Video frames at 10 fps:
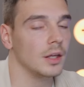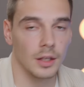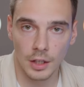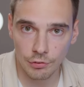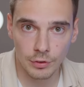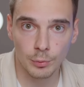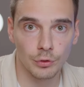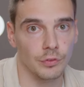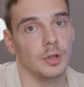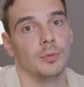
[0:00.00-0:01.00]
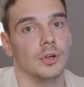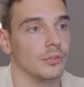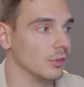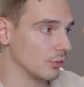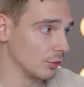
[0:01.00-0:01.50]
If we move deeper
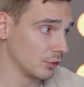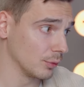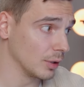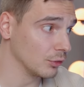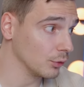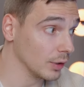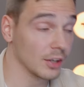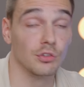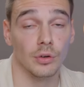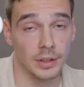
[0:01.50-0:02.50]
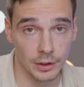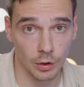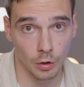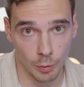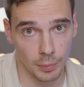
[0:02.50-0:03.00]
into the system and to the actual
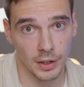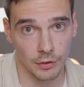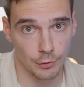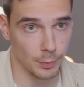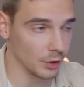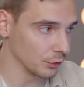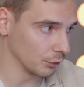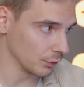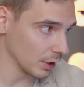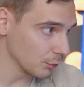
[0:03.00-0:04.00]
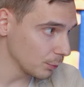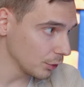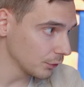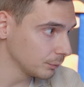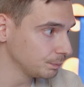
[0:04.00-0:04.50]
legal compliance part of
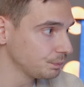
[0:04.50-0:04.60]
denxpert,